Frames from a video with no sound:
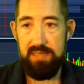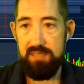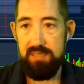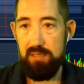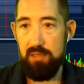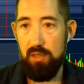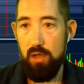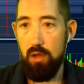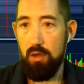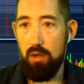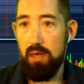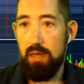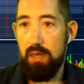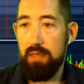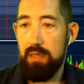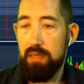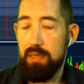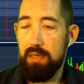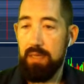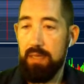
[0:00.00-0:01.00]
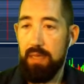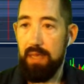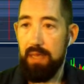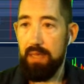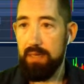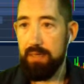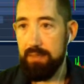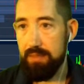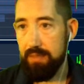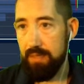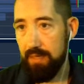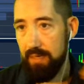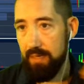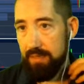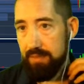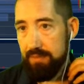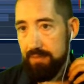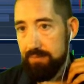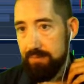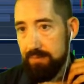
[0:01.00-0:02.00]
along, and
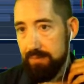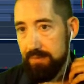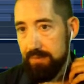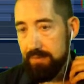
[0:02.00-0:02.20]
and